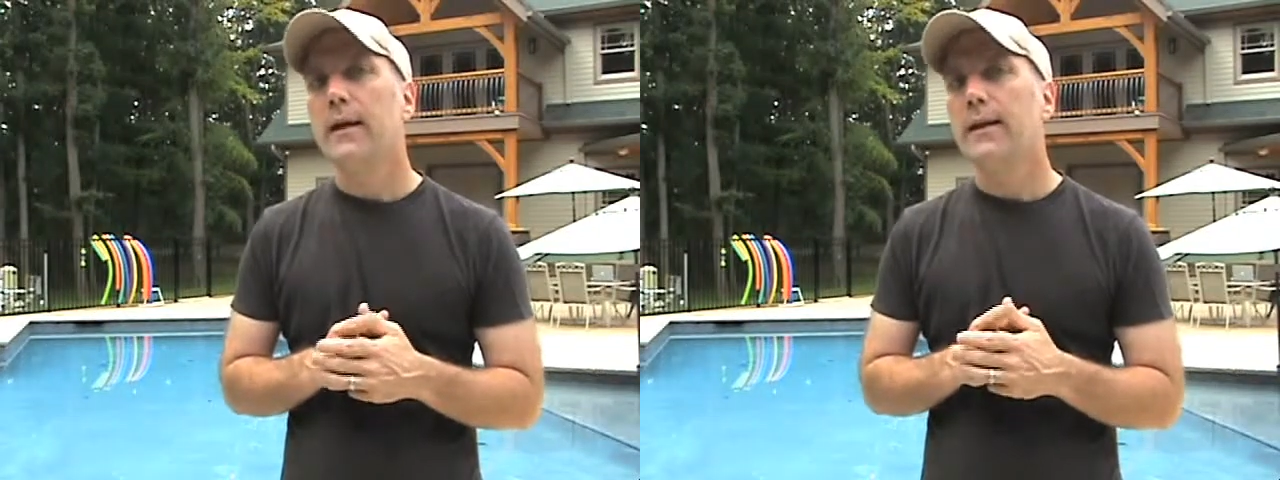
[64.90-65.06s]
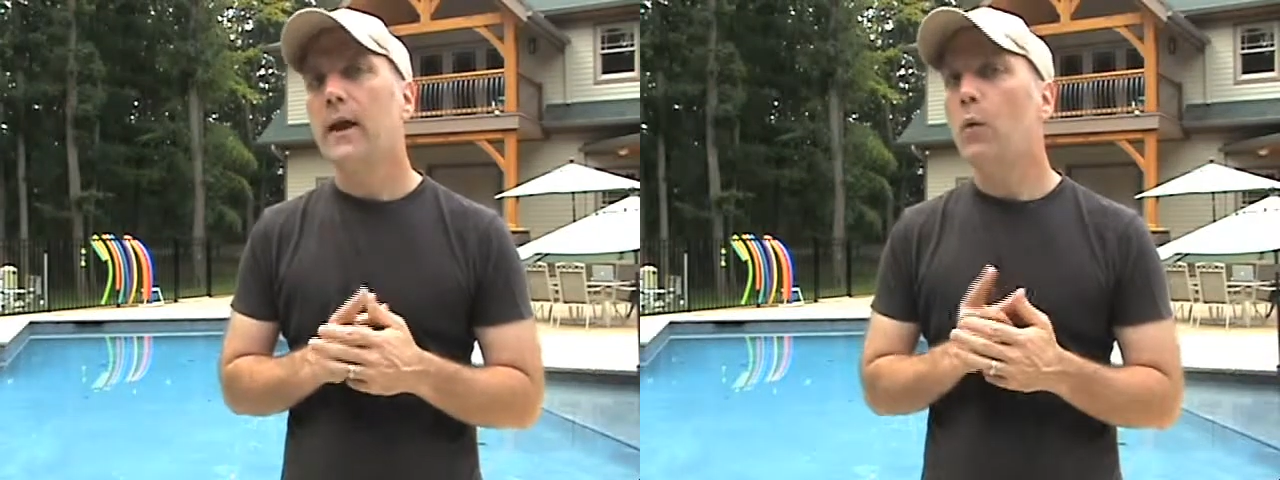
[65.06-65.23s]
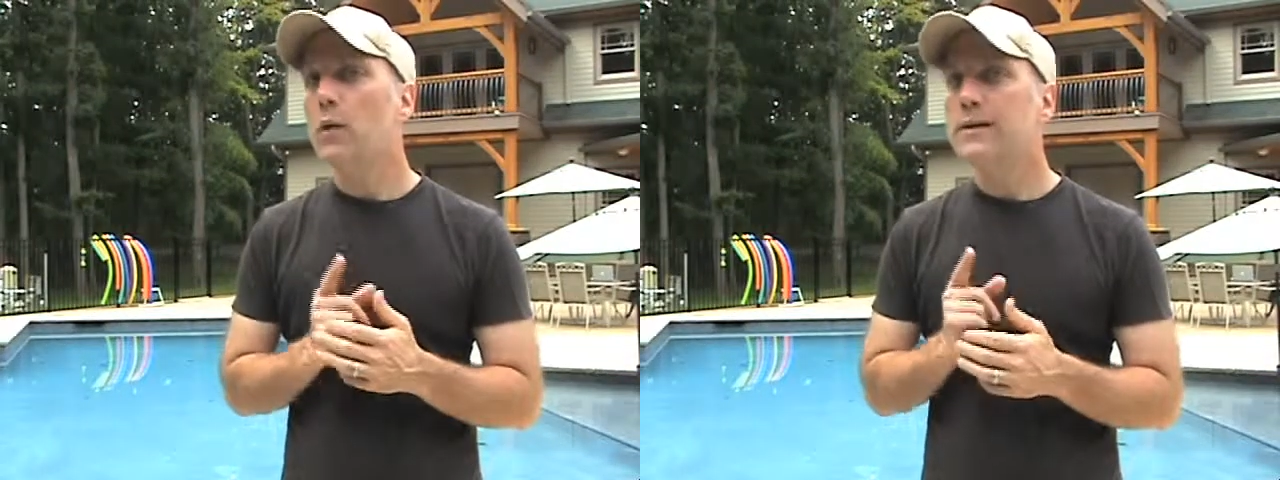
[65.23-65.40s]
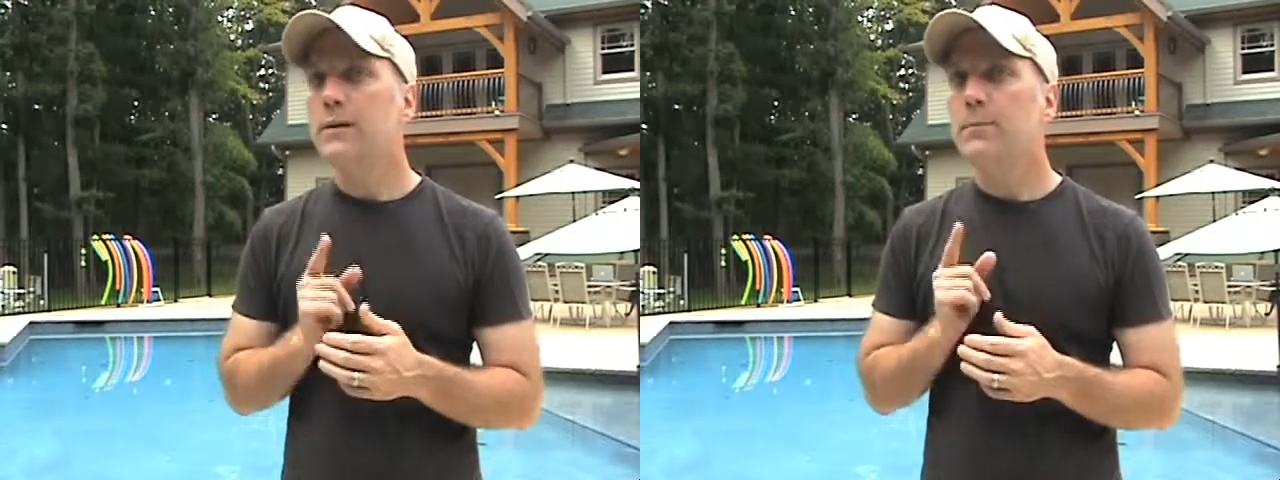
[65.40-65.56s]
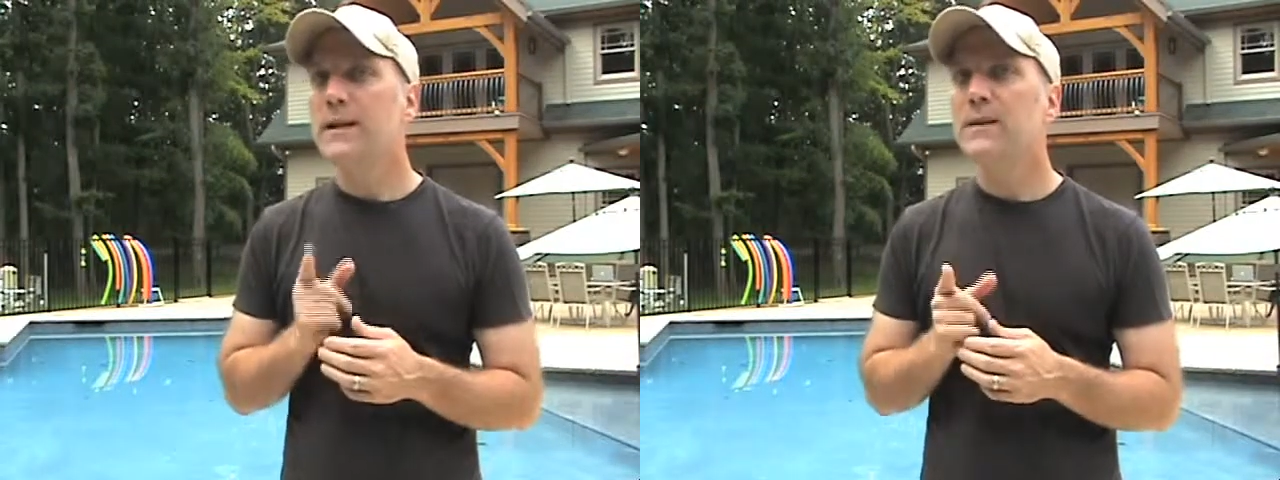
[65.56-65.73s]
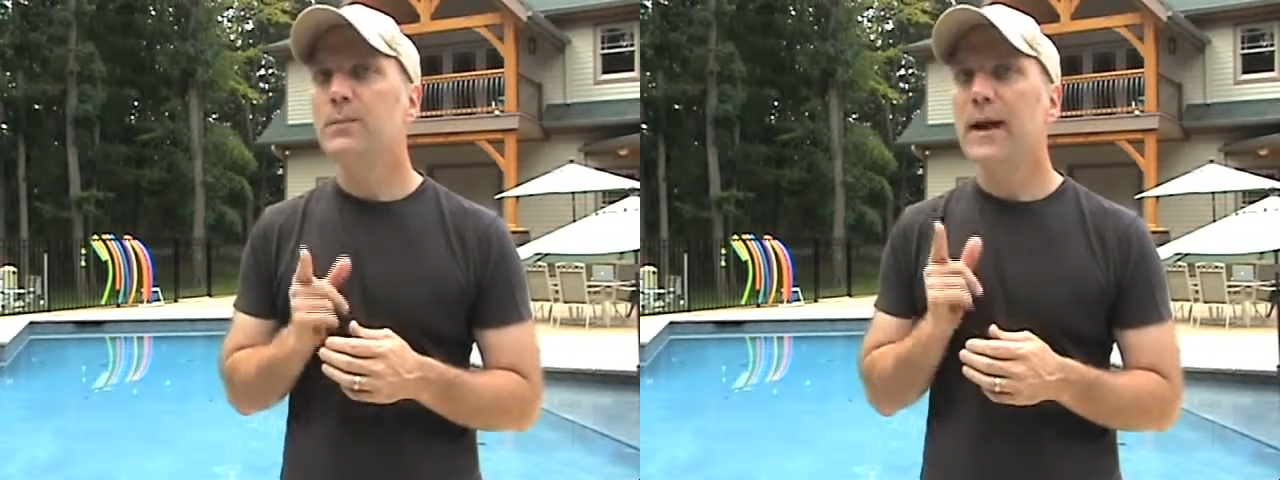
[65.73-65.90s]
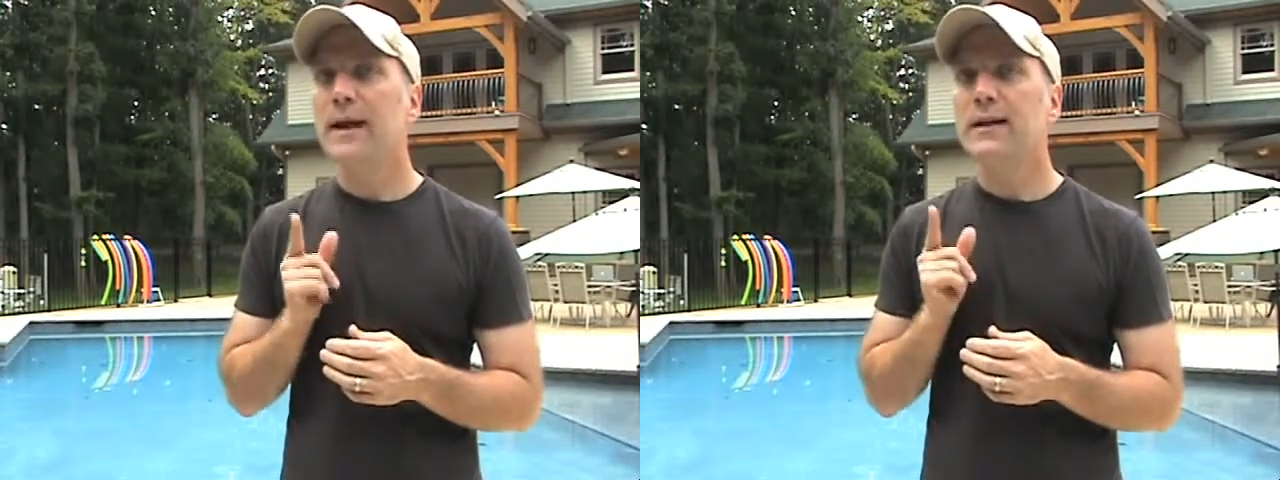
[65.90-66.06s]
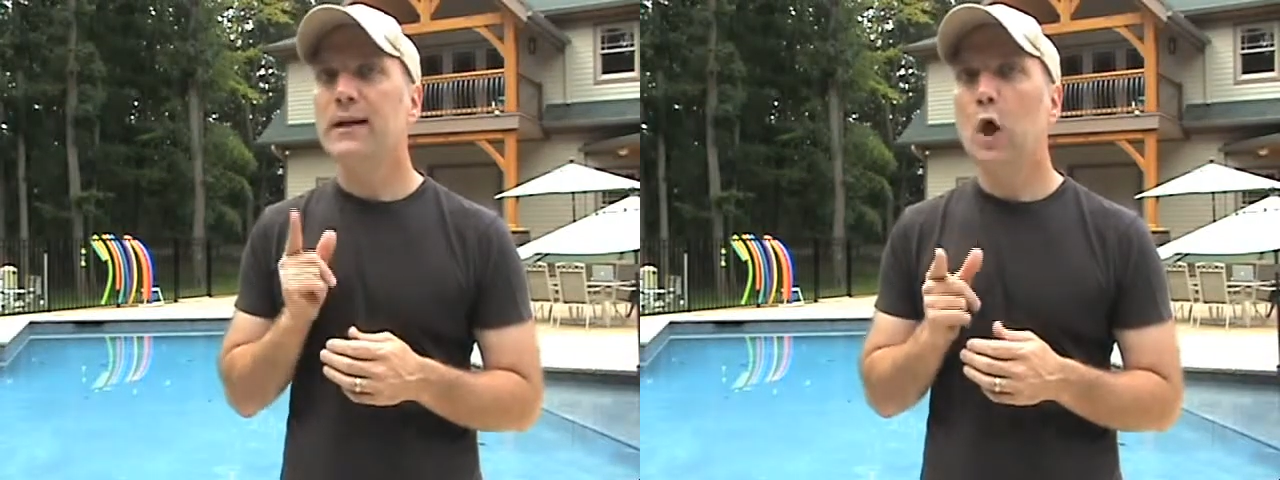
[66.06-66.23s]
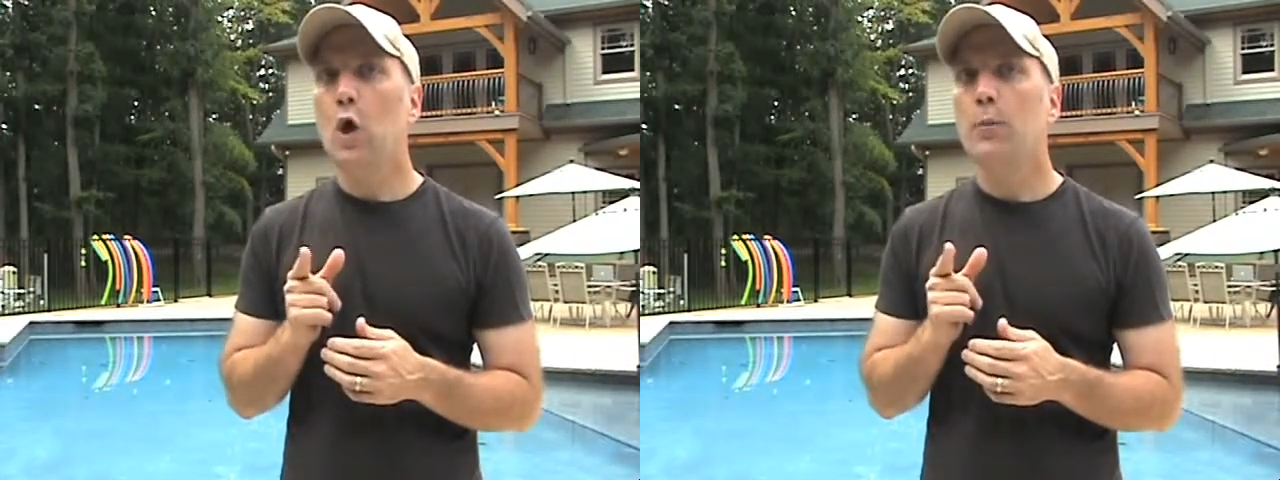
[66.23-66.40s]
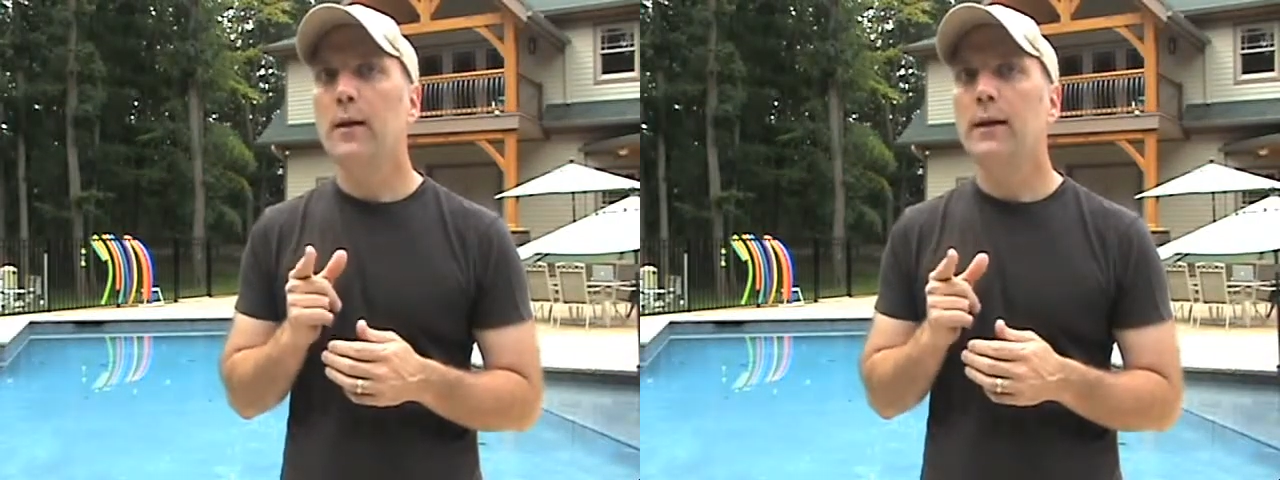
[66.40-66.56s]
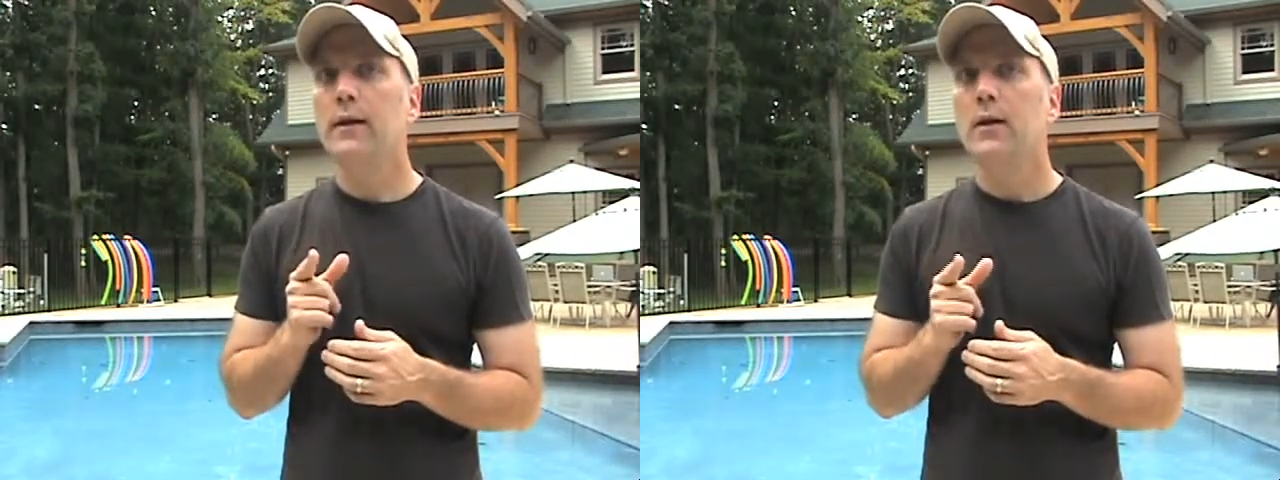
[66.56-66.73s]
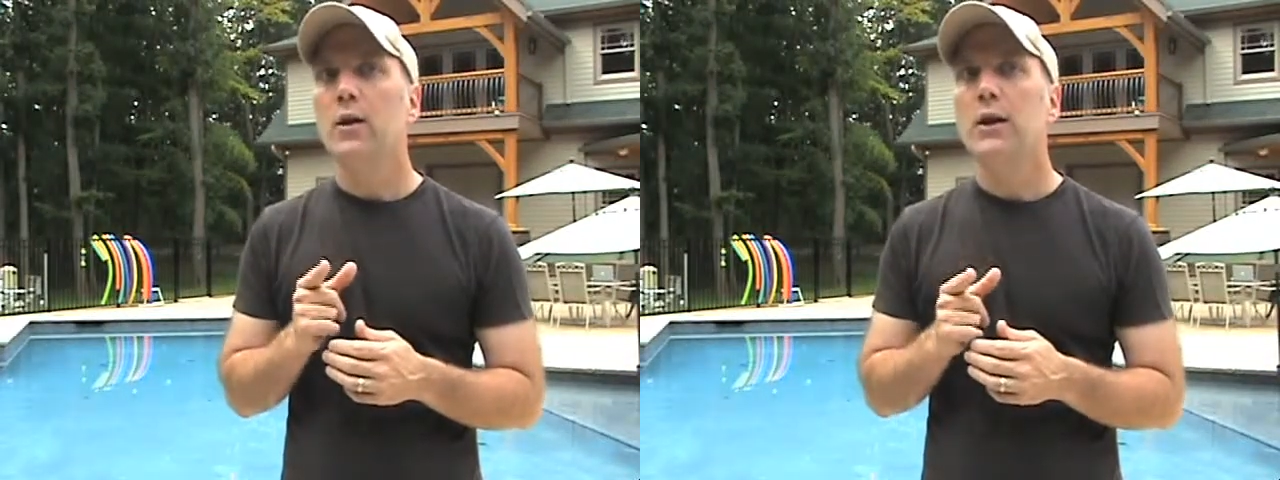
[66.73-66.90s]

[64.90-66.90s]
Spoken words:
Now once the bead's back in the coping,